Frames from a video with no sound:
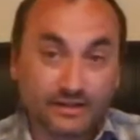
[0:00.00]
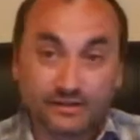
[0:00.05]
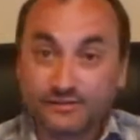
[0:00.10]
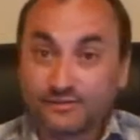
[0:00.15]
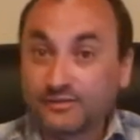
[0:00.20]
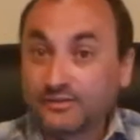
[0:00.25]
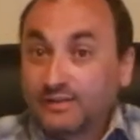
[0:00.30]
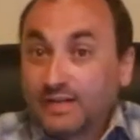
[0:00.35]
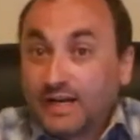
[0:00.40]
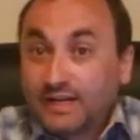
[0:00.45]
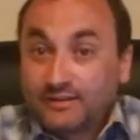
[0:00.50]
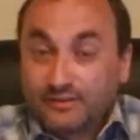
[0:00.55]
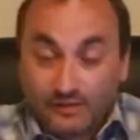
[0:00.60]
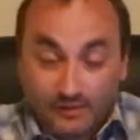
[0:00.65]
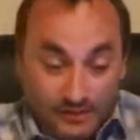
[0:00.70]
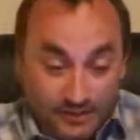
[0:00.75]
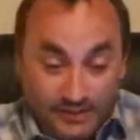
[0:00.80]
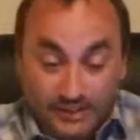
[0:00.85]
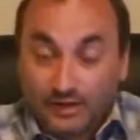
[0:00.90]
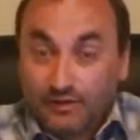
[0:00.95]
it's designed to
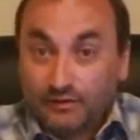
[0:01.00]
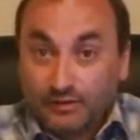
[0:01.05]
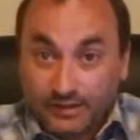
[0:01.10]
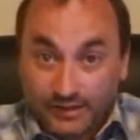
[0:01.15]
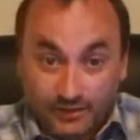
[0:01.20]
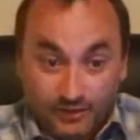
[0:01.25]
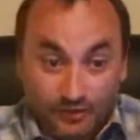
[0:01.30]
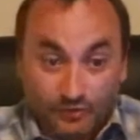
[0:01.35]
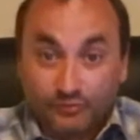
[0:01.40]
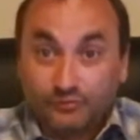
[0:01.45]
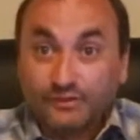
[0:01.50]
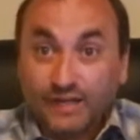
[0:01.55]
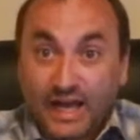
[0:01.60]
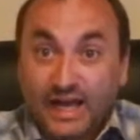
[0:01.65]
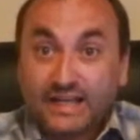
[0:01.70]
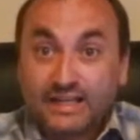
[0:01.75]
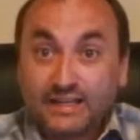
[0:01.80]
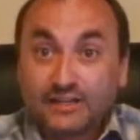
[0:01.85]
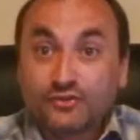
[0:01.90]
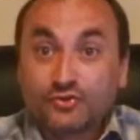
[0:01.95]
clean out
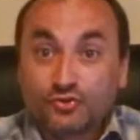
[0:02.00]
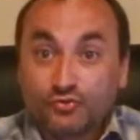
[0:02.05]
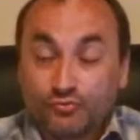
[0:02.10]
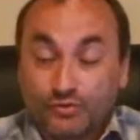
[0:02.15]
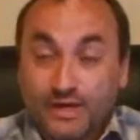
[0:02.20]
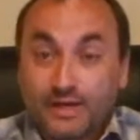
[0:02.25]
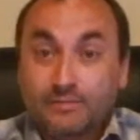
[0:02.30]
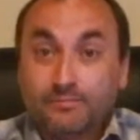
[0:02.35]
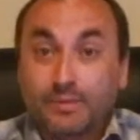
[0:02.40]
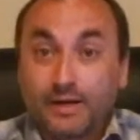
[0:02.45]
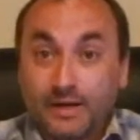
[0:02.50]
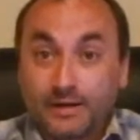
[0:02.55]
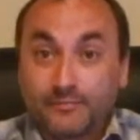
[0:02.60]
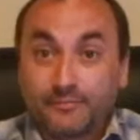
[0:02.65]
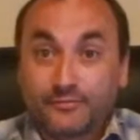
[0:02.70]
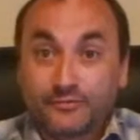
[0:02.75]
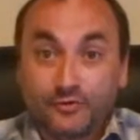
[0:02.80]
9-inch drain pipes.